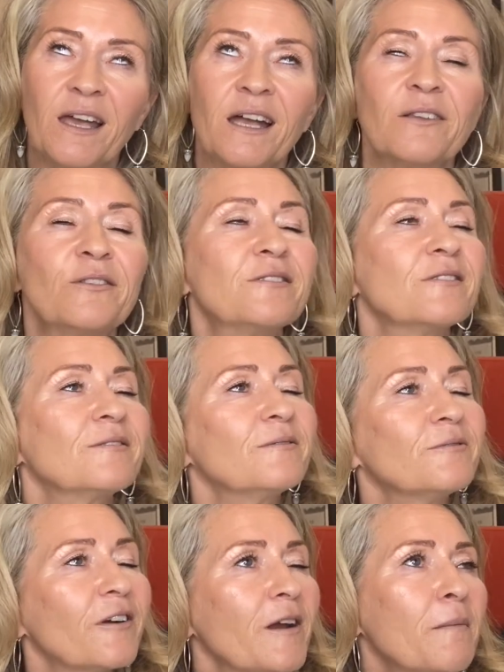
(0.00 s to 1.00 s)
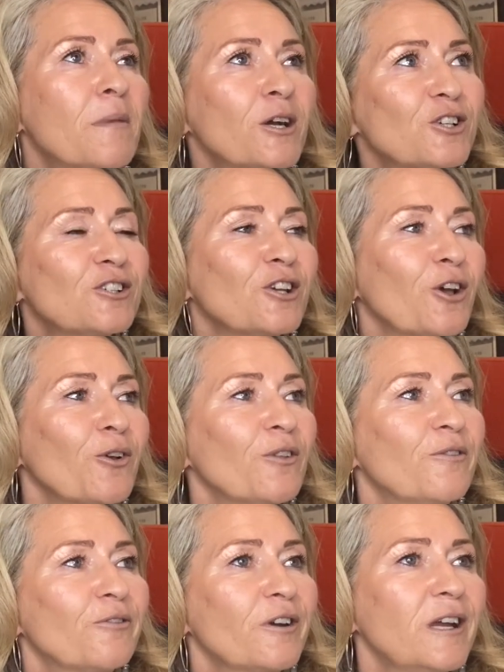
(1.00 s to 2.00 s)
And very much so,
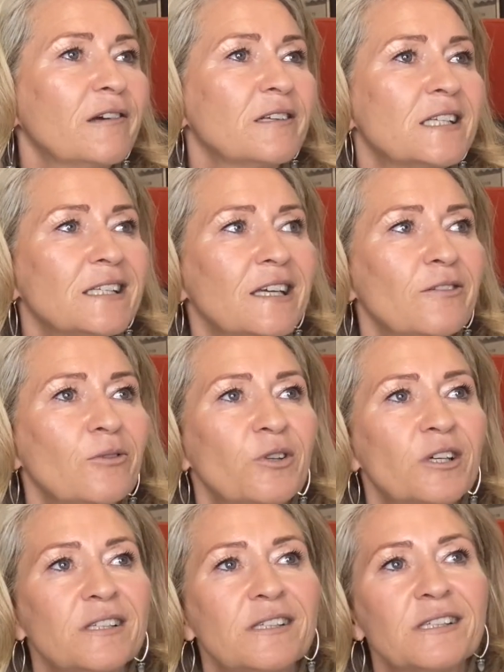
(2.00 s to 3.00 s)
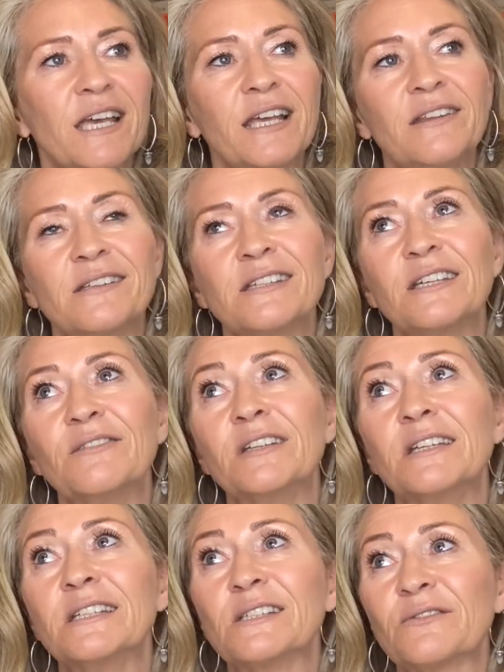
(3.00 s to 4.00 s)
the frequency of what they're saying this
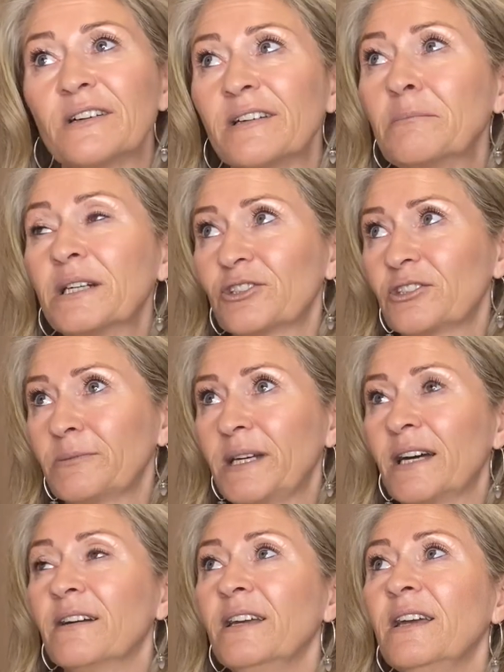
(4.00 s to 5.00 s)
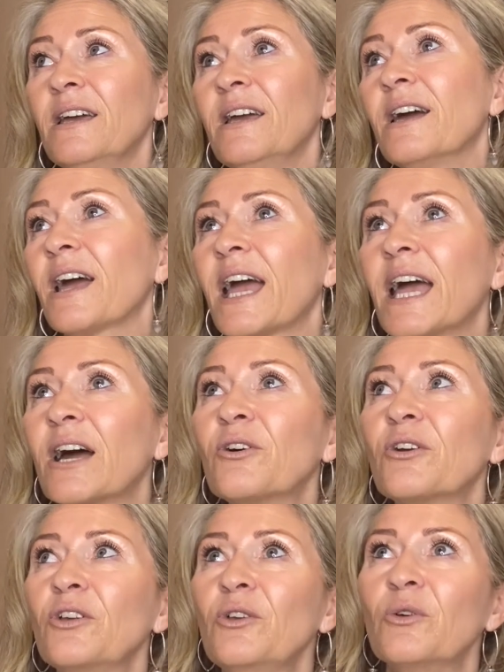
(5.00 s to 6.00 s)
evening is very much about
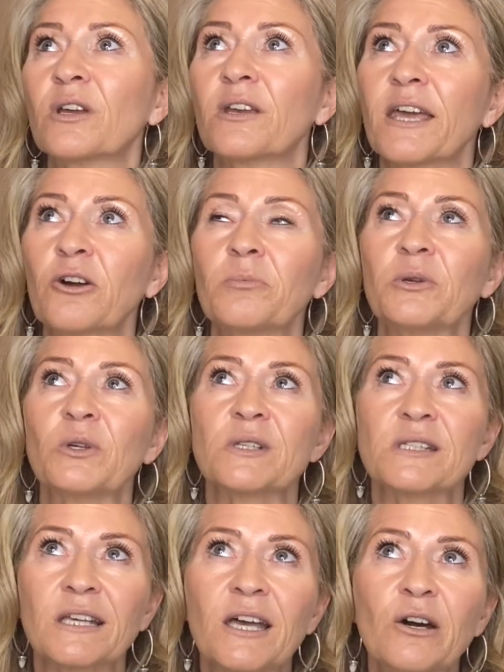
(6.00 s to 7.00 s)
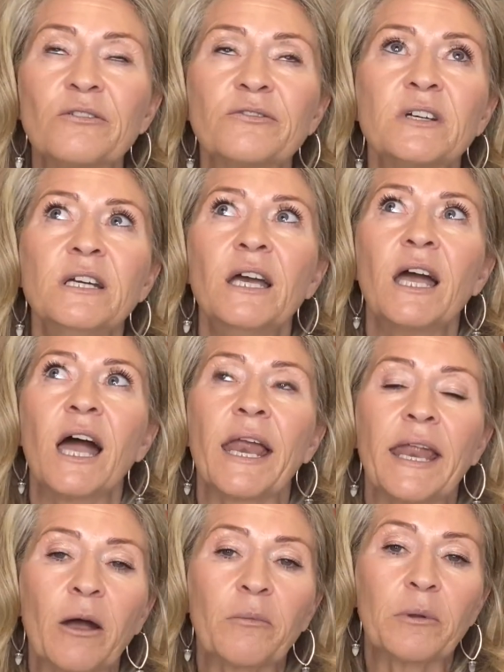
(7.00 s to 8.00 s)
how you can help yourself
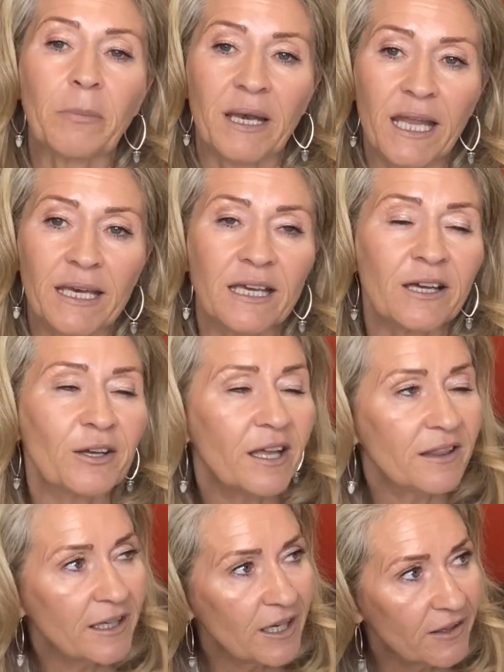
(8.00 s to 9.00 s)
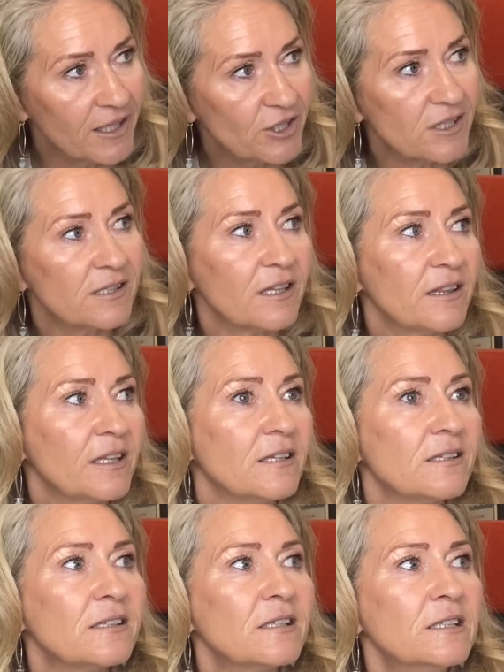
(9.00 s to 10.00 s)
and help the planet. Okay, think they just said
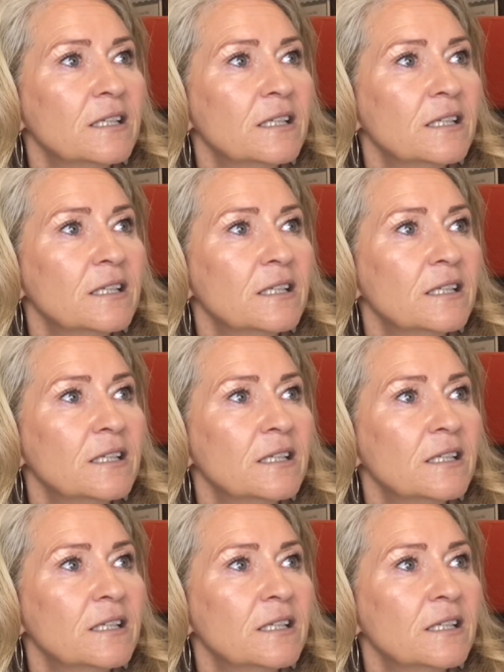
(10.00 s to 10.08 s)
this.